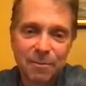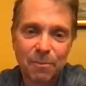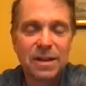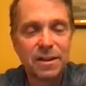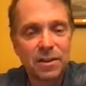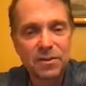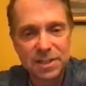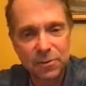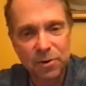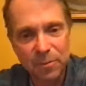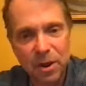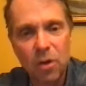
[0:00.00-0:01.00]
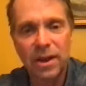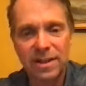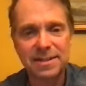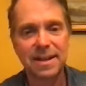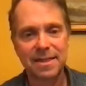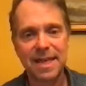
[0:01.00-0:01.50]
But you see where I'm going.
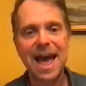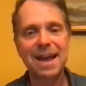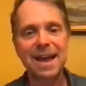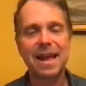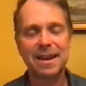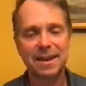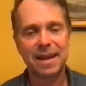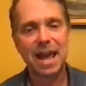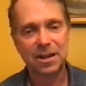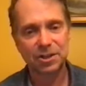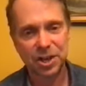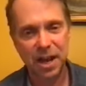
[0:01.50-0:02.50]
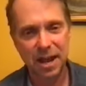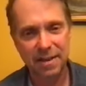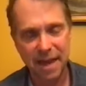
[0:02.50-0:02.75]
It's like that kind of cachet,